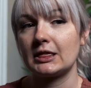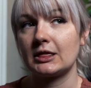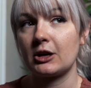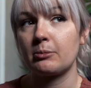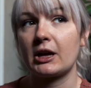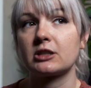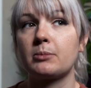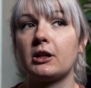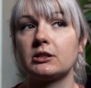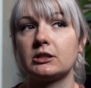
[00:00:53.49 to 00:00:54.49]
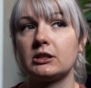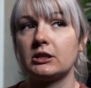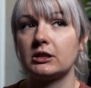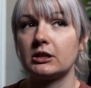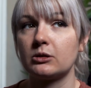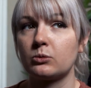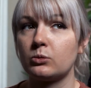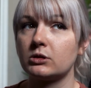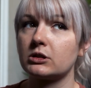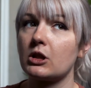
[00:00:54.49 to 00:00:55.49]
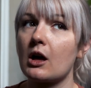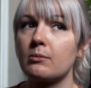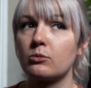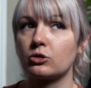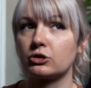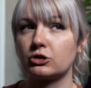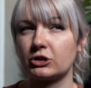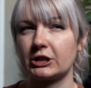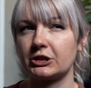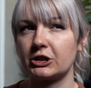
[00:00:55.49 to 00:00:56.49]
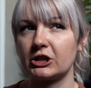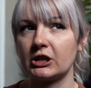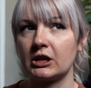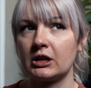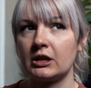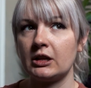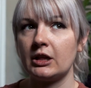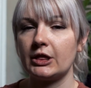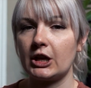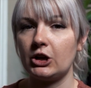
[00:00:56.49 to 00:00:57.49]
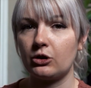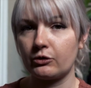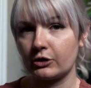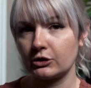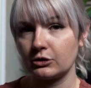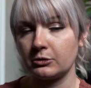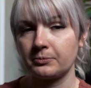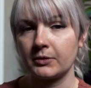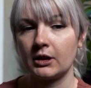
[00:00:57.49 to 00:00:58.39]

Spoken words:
their mask policy was a lot more stricter than Universal.